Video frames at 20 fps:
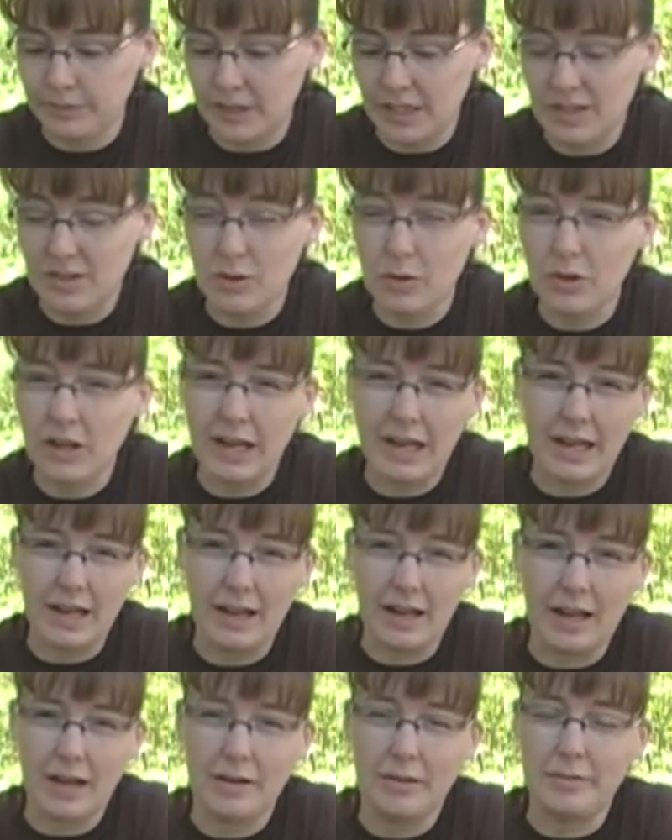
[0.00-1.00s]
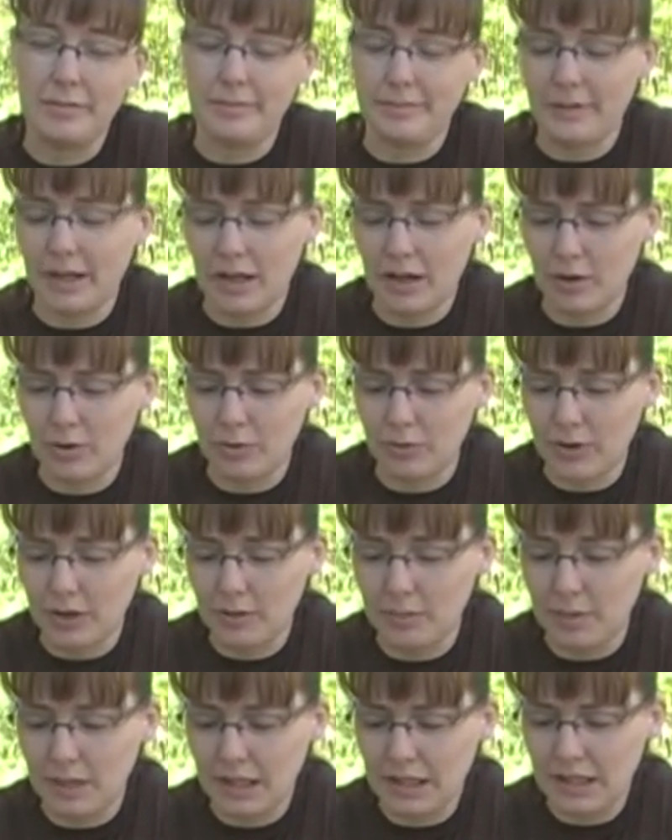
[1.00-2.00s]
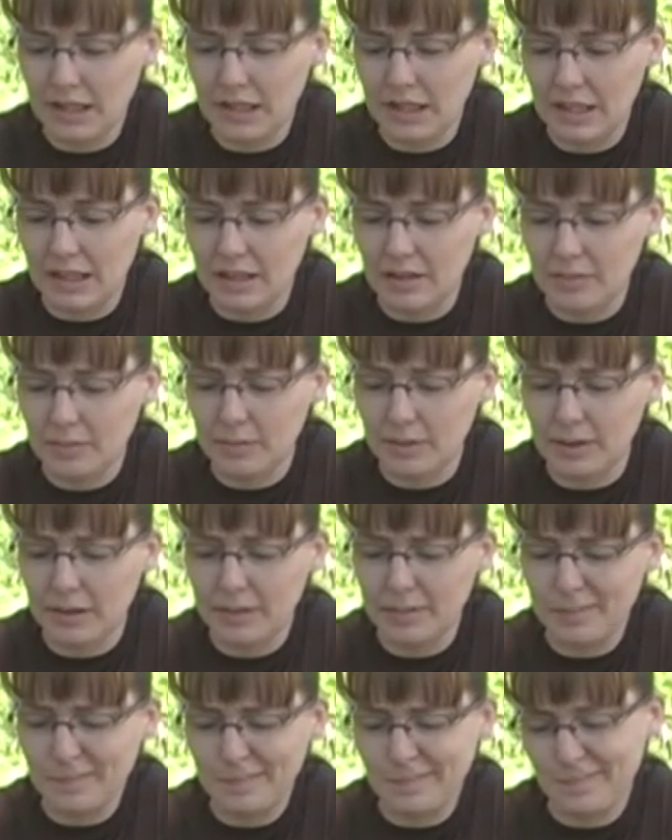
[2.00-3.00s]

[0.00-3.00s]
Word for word: It's okay. I, I don't know if I'd make it again, but